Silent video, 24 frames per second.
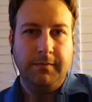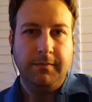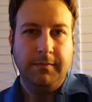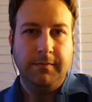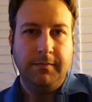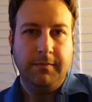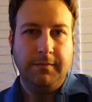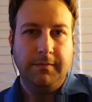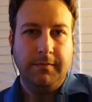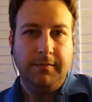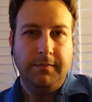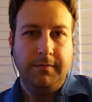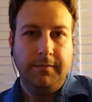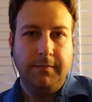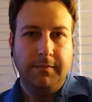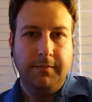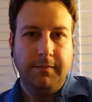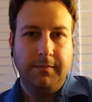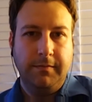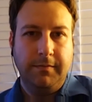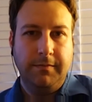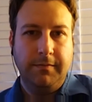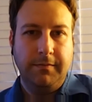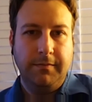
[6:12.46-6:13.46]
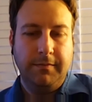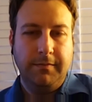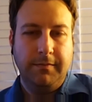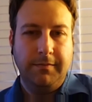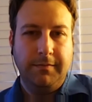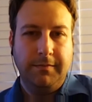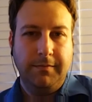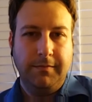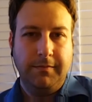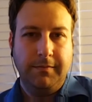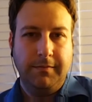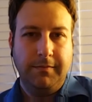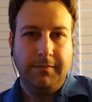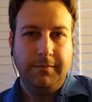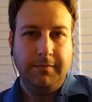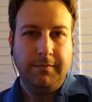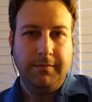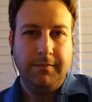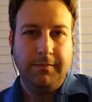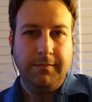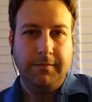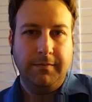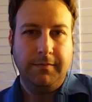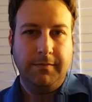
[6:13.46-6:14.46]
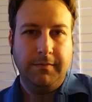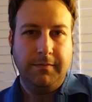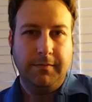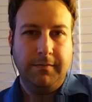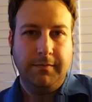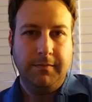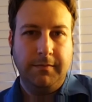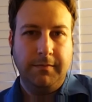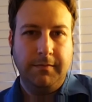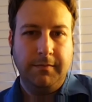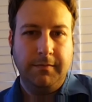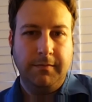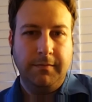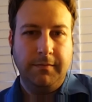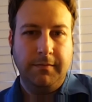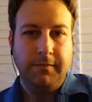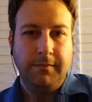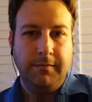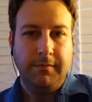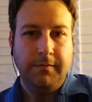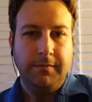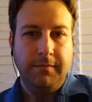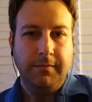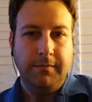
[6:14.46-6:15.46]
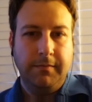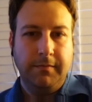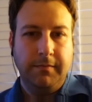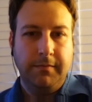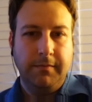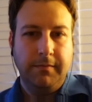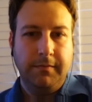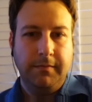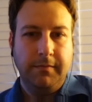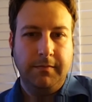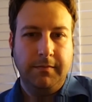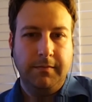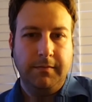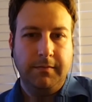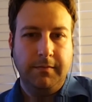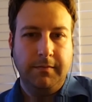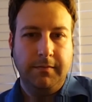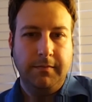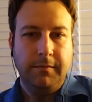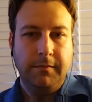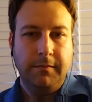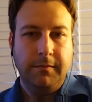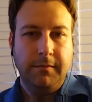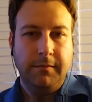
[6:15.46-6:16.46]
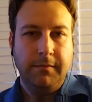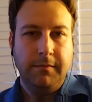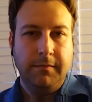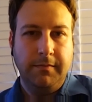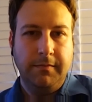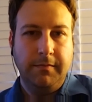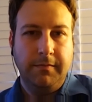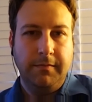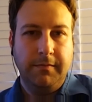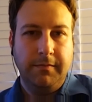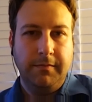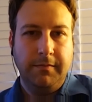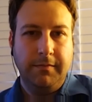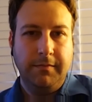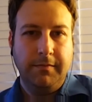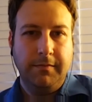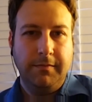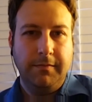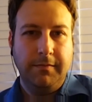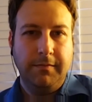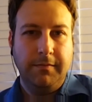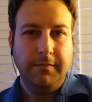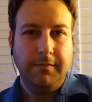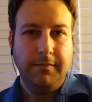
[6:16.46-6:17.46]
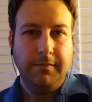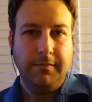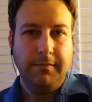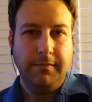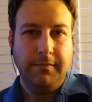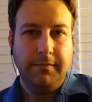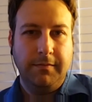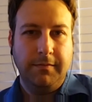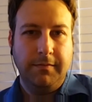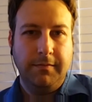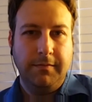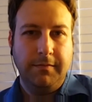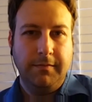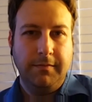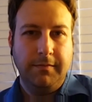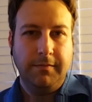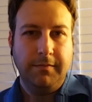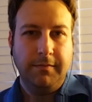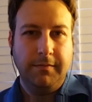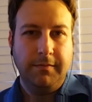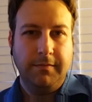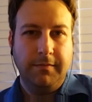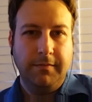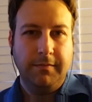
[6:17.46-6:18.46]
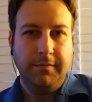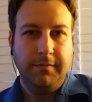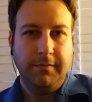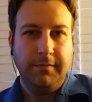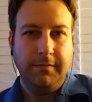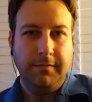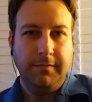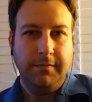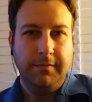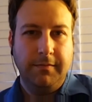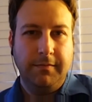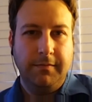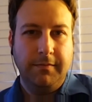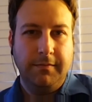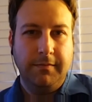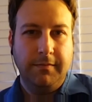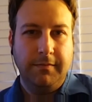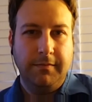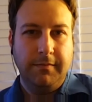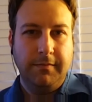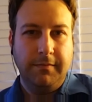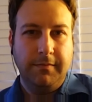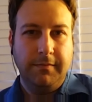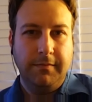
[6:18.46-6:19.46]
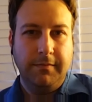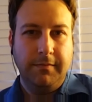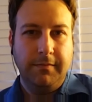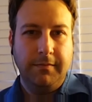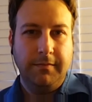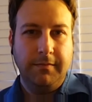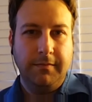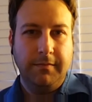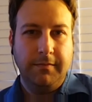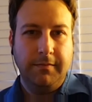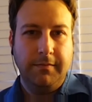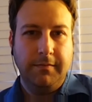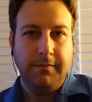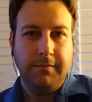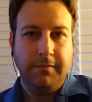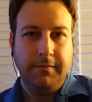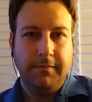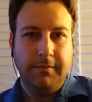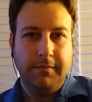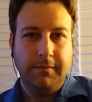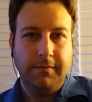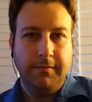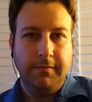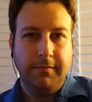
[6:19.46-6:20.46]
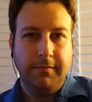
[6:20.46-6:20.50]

(silent)